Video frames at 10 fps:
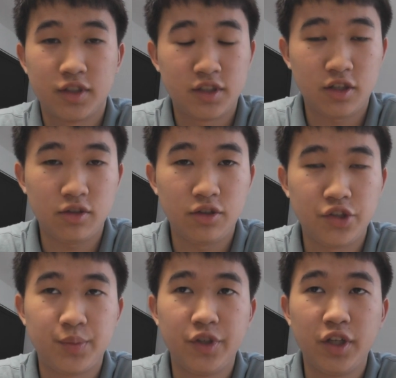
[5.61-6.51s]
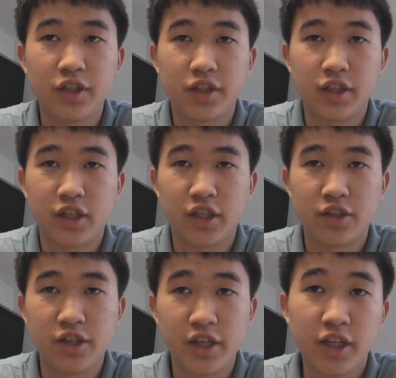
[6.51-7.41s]
this is Darkloaders Modus,
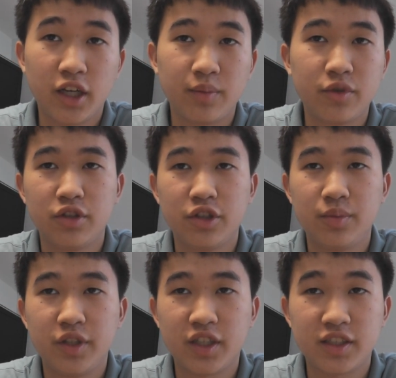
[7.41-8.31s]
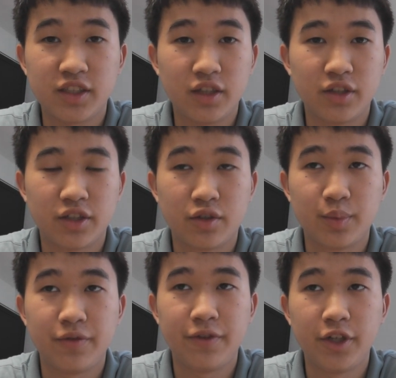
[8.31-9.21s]
and today I'm going to be testing out a
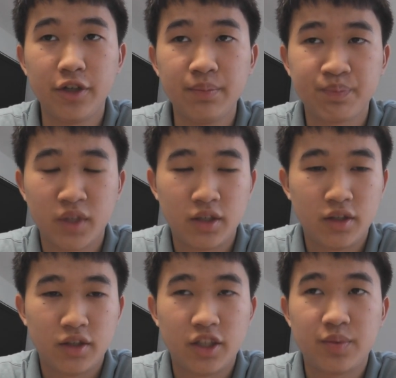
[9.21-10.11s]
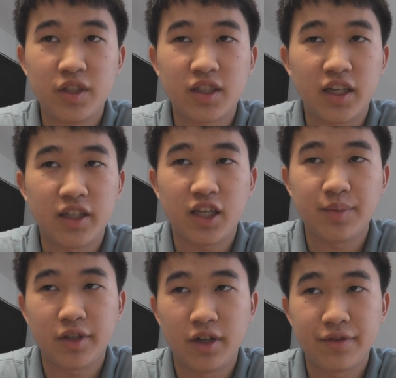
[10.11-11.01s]
scripted video. This means that I
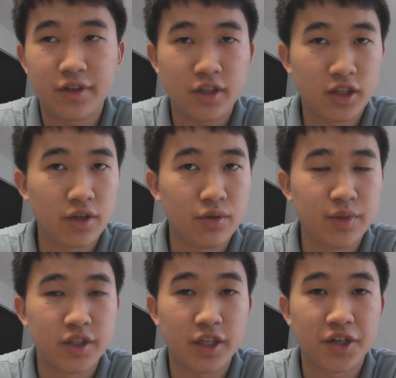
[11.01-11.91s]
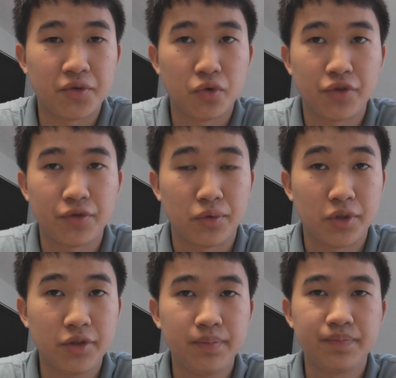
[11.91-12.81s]
tapped out everything and I will be saying it word for
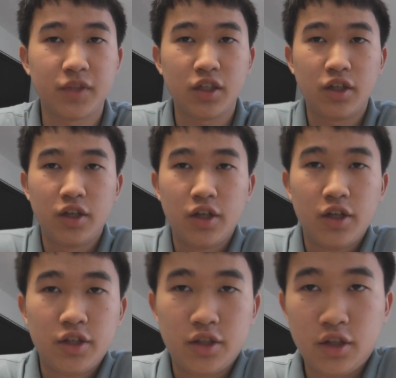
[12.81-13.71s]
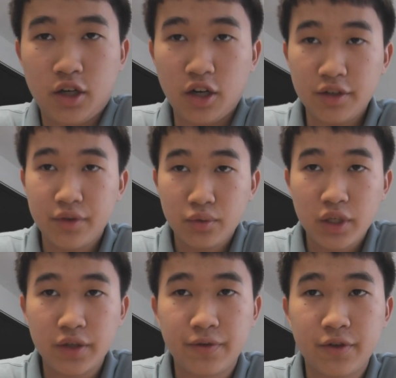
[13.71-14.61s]
word. So the card of the
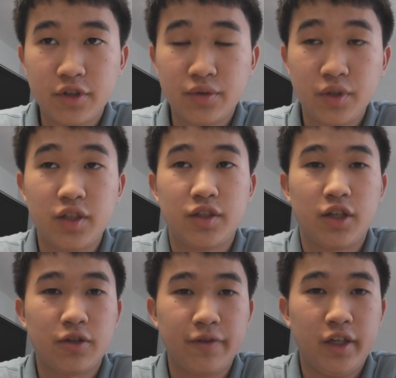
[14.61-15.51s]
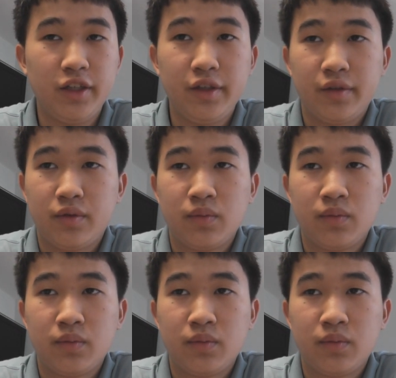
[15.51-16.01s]
week for this week is Necrovalley.